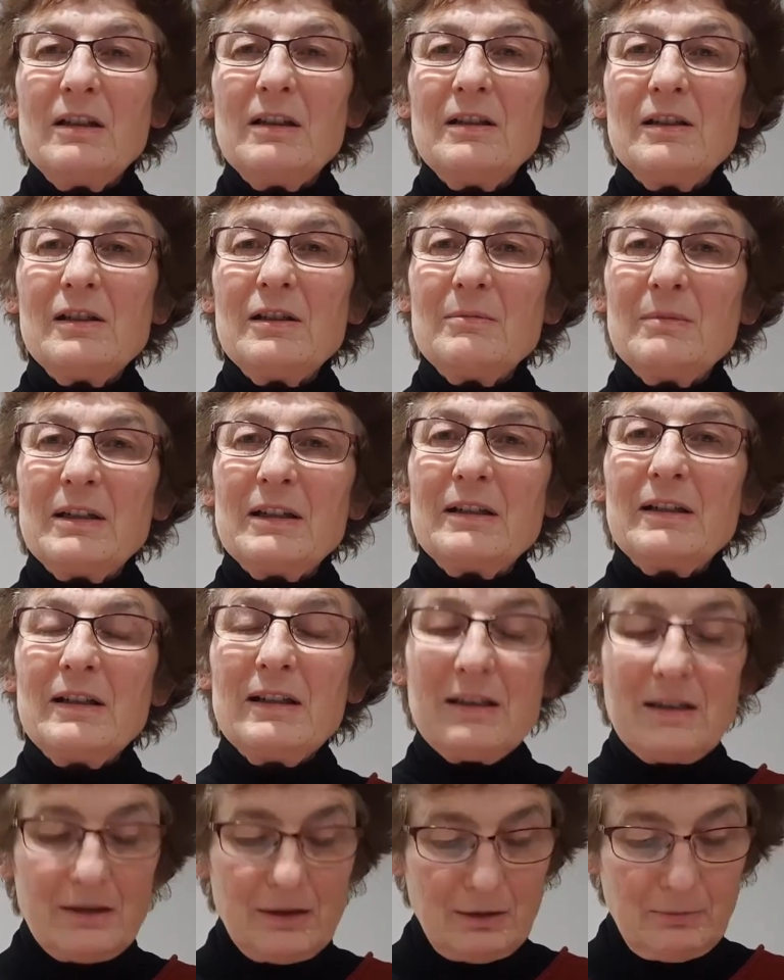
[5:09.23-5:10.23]

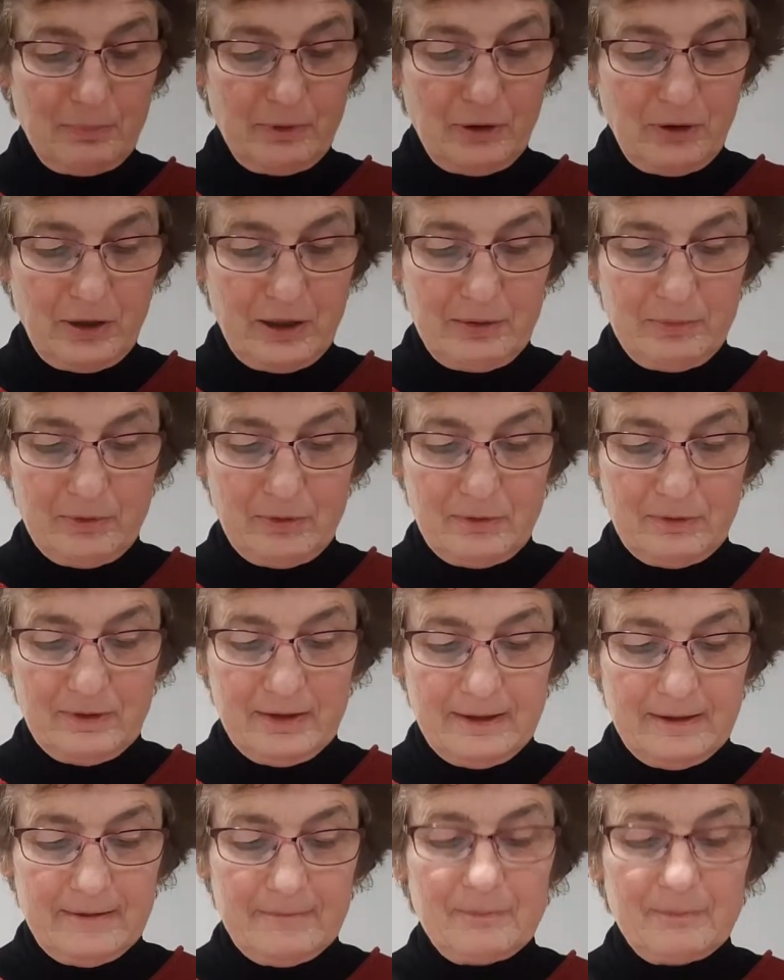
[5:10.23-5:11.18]
intimately the Bible.